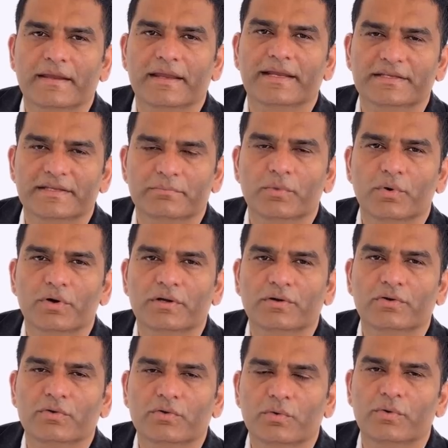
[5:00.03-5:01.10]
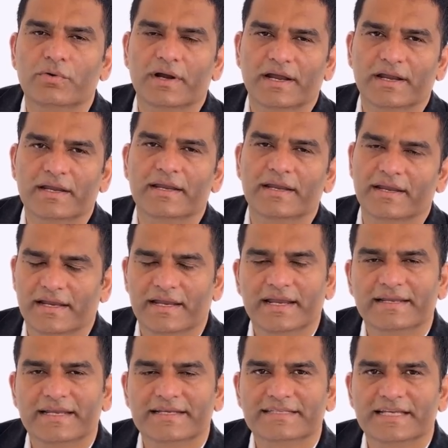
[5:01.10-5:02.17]
It's important to know that
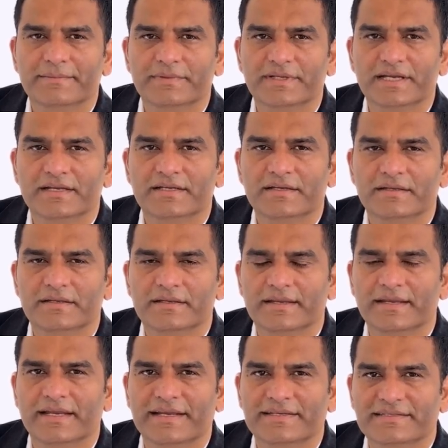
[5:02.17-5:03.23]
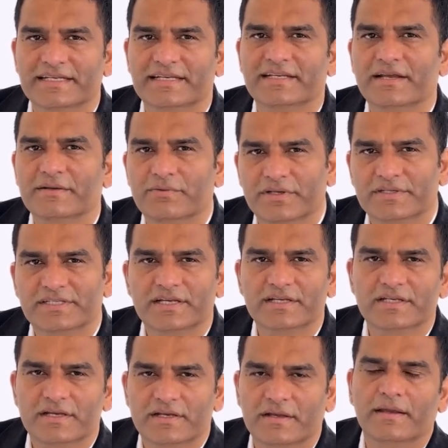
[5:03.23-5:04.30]
in SAP, a single work
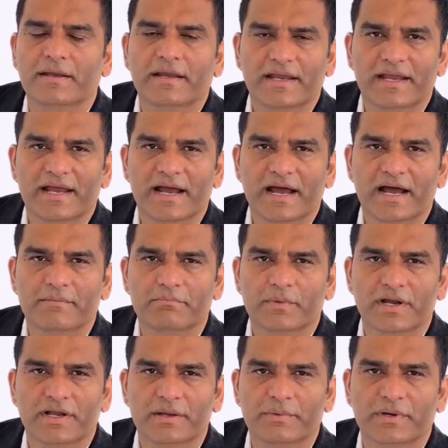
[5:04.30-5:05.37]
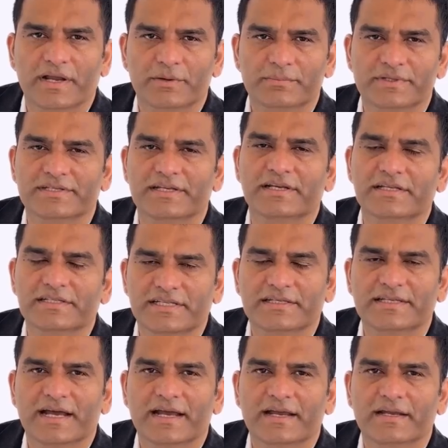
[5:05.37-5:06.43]
center can have multiple capacities
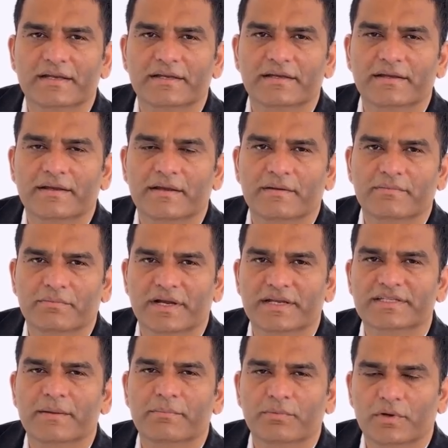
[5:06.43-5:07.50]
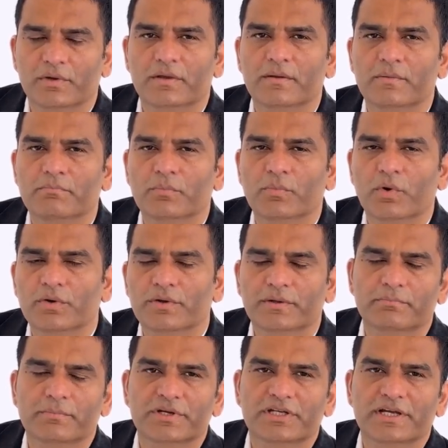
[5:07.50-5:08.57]
assigned. For example, both
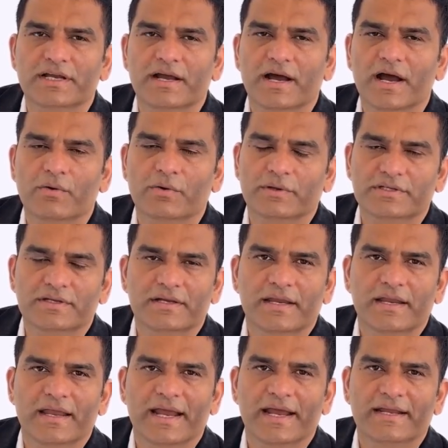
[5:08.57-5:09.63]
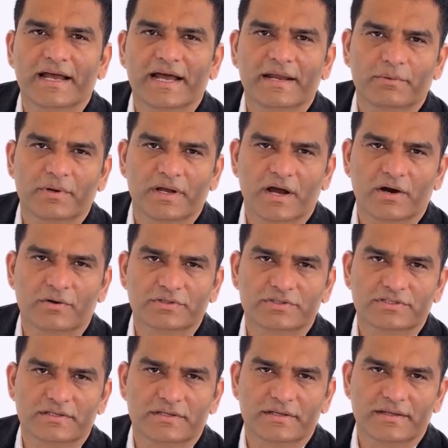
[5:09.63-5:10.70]
machine hours and labor
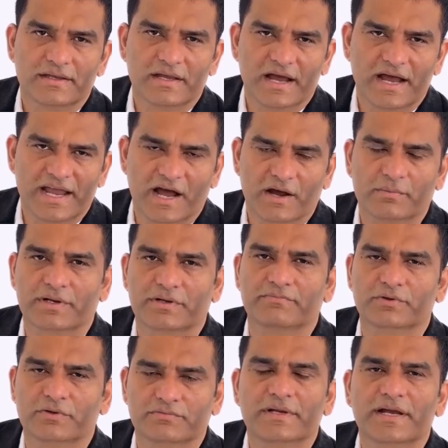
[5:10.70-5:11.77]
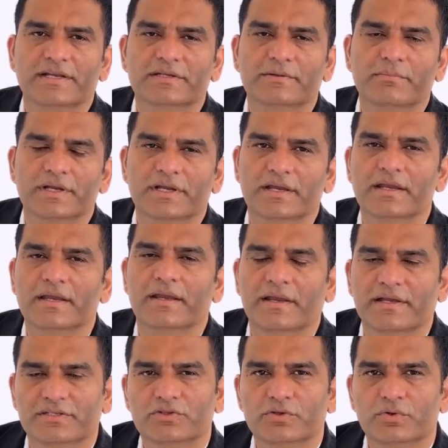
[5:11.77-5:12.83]
hours, allowing for flexible
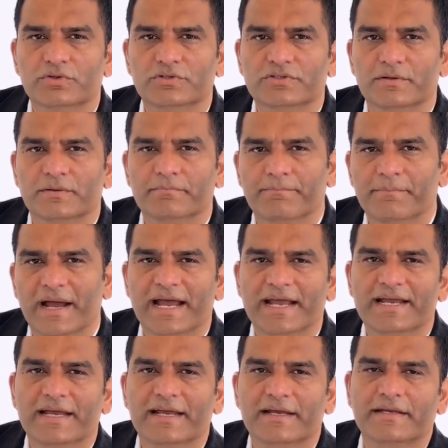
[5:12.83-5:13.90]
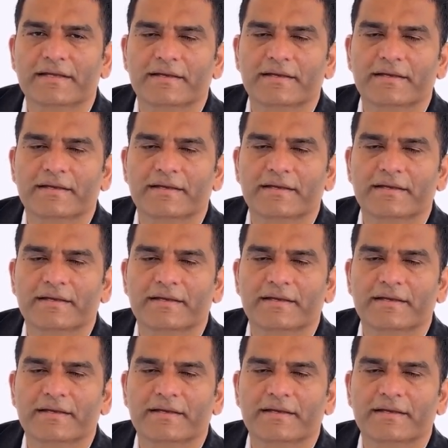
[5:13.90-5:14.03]
resource planning.